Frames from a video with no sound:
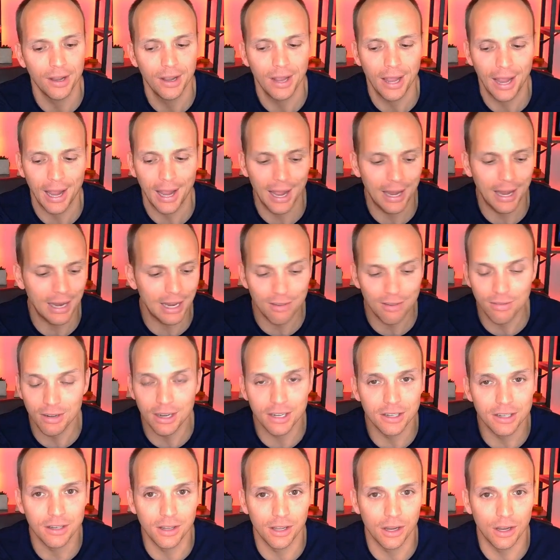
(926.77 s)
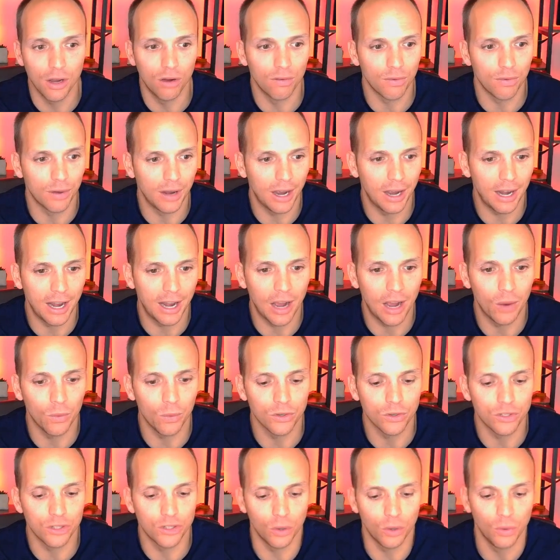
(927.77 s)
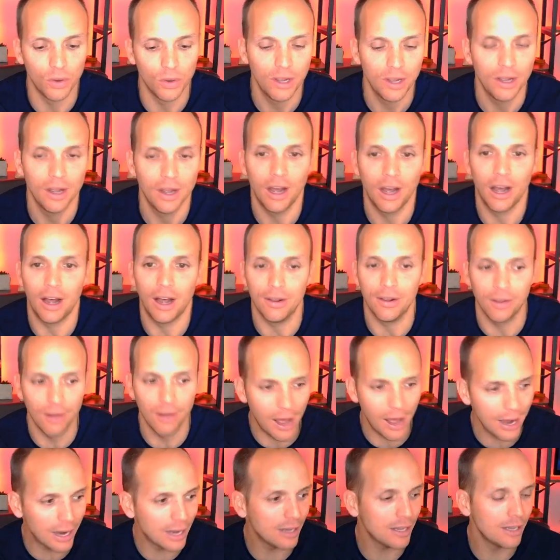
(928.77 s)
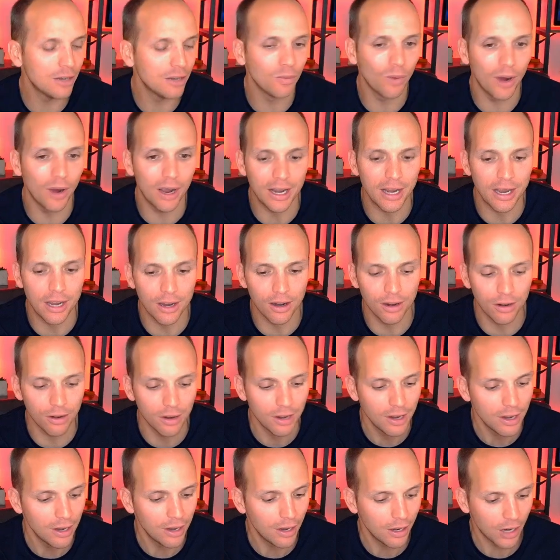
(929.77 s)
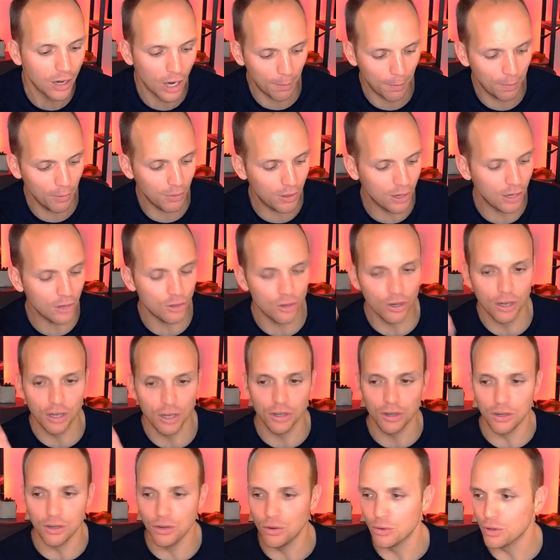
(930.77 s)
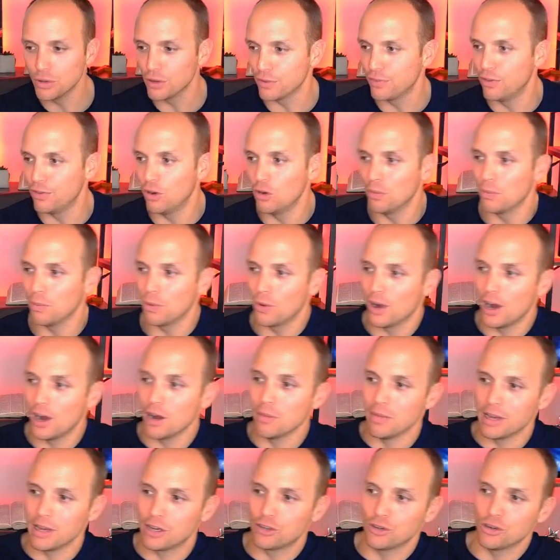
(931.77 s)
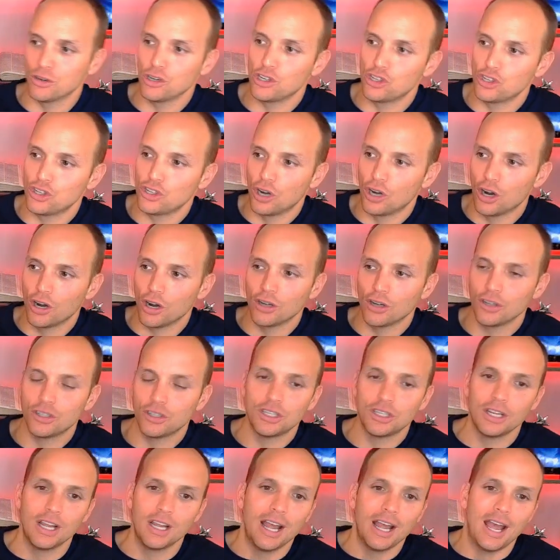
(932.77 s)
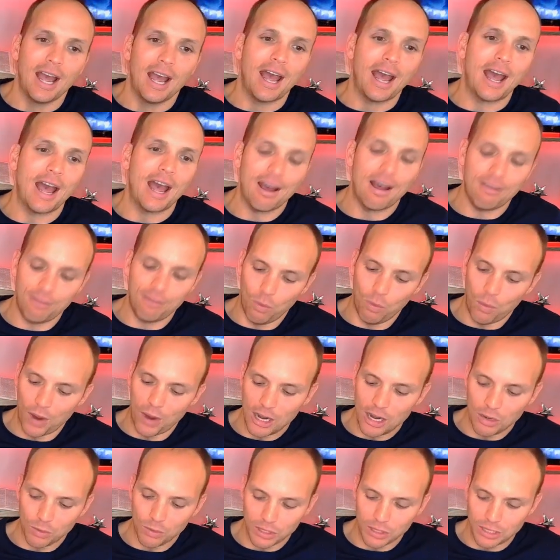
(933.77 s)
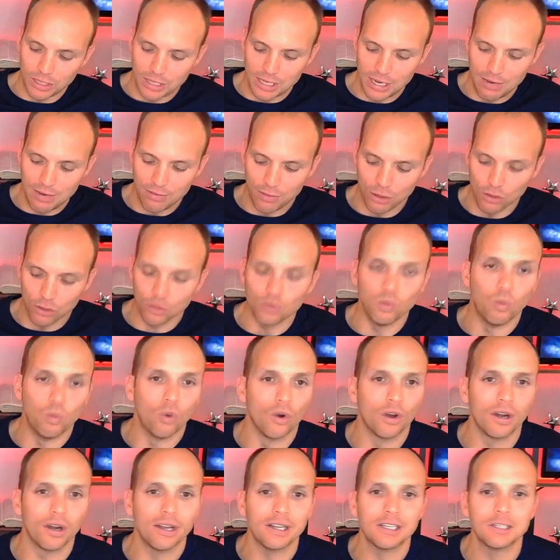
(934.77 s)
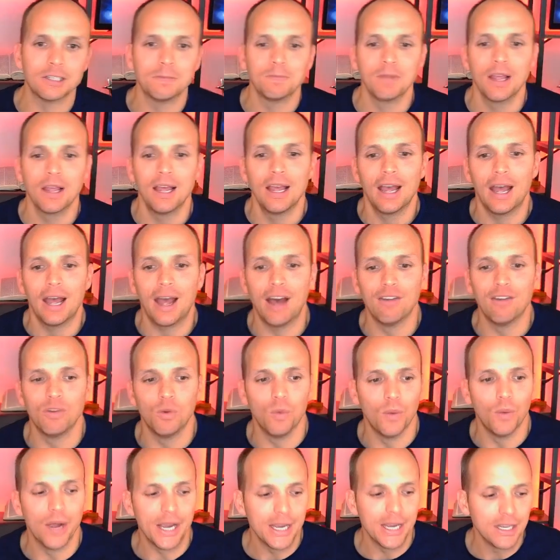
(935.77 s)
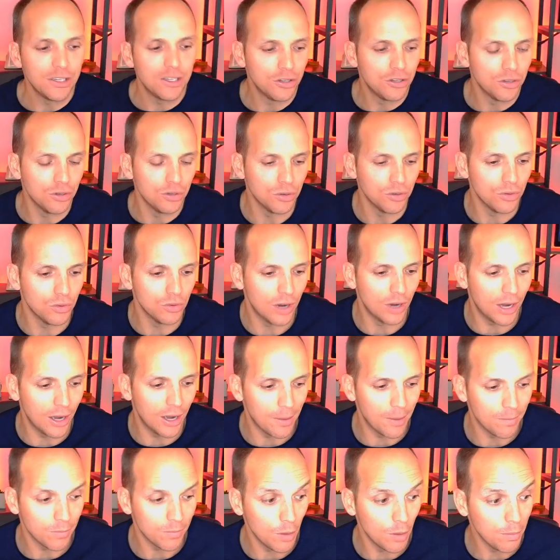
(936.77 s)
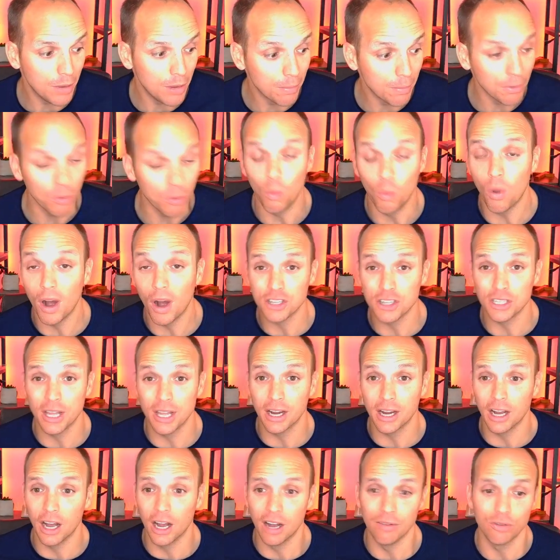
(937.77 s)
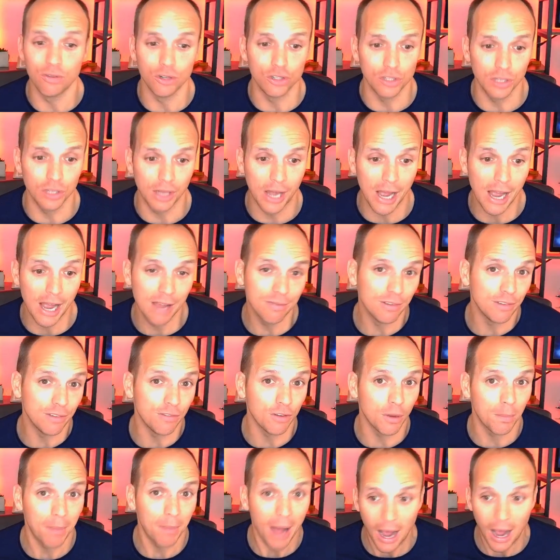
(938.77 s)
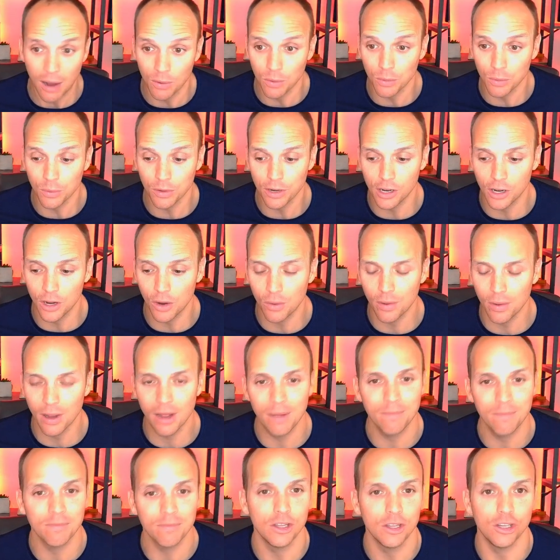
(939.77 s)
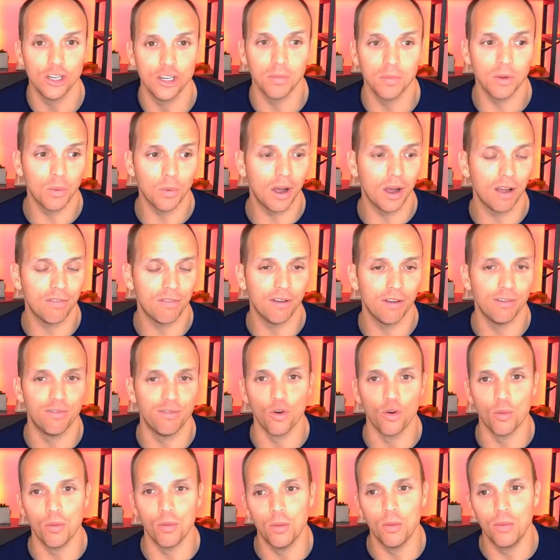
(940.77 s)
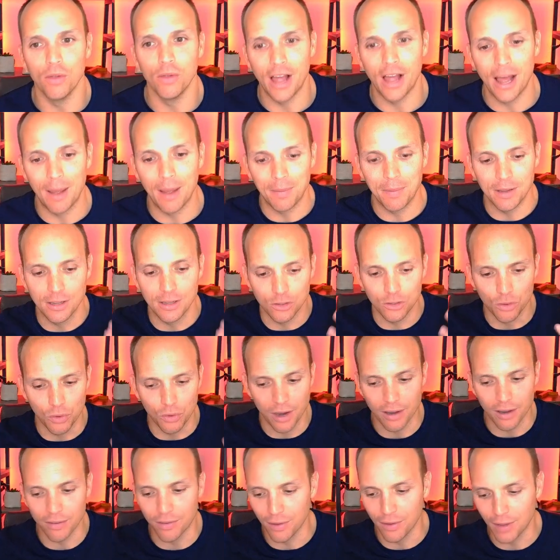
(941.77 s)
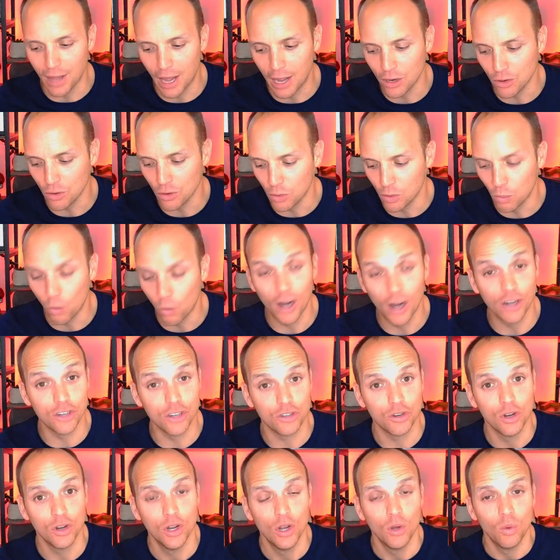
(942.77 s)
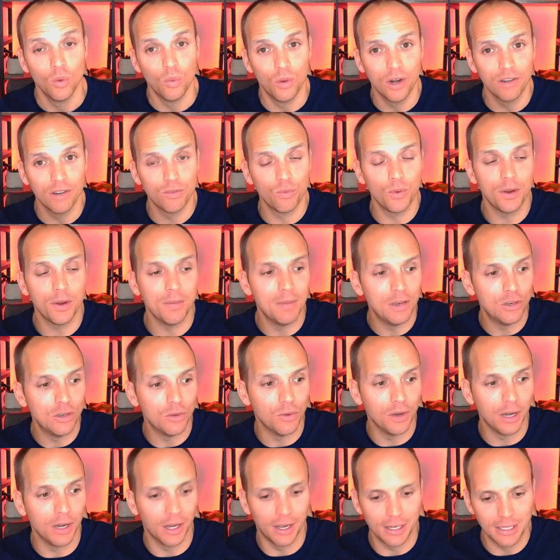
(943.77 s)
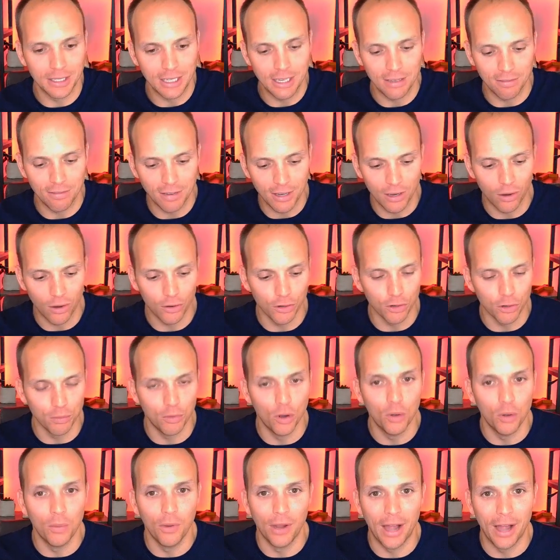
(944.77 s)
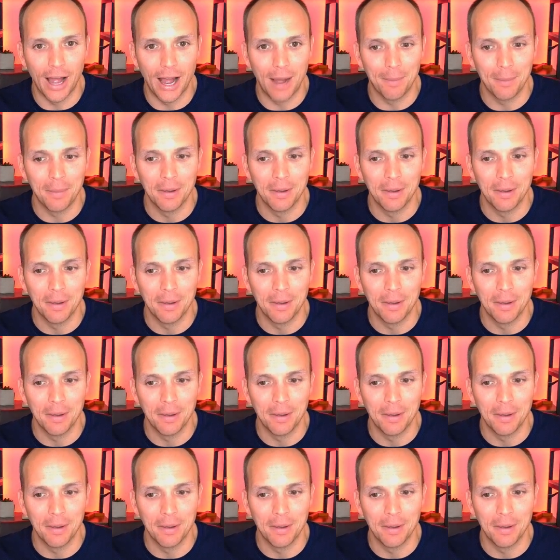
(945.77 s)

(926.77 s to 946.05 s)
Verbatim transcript: and even into the overnight hours. So uh, lock it in right here. A couple things you can do on your phone prior make sure it's charged, have a way to receive those warnings, have a way to uh, be able to watch that coverage live if your power were to go out. The WYFF4 mobile app is great for that. You can watch whatever we'd be doing on TV on your mobile app